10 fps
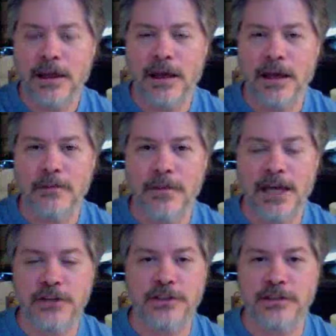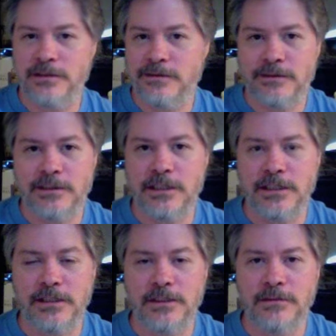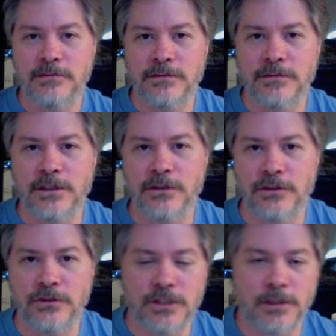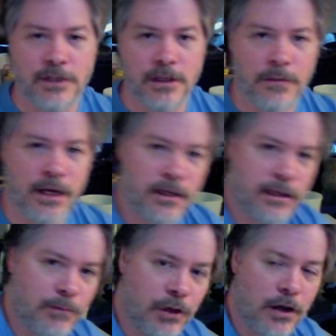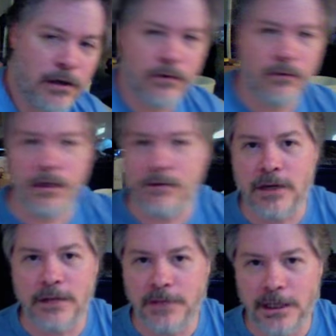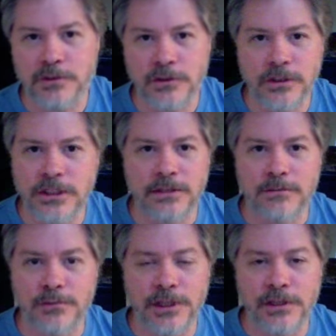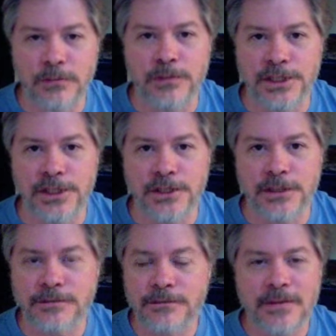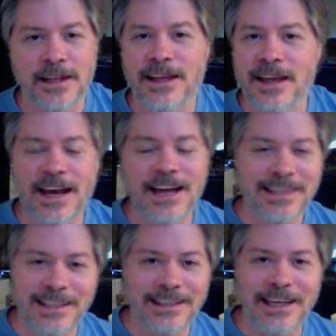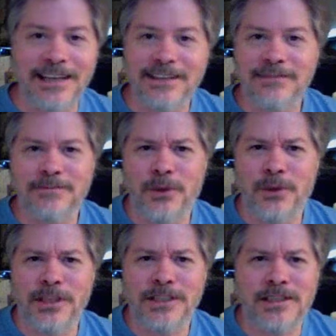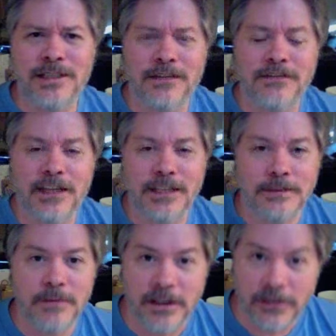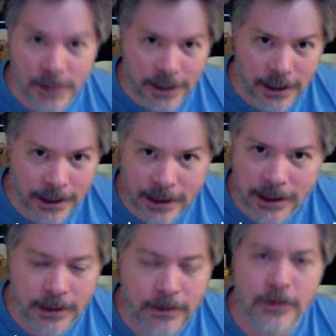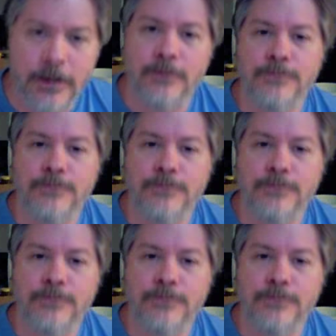I imagine he could, you know, do something about like block or whatever. I'm, I'm sure he's in a pretty good position. I think that pulling to the left thing is a myth, but again, I don't know.